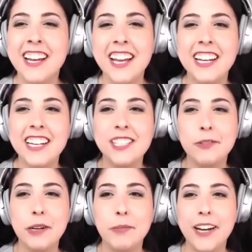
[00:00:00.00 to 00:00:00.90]
It needs a
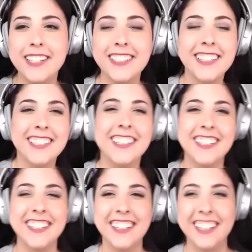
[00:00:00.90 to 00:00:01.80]

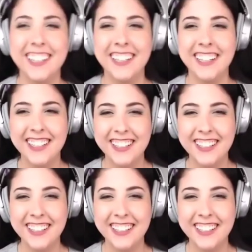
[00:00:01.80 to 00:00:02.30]
rebrand.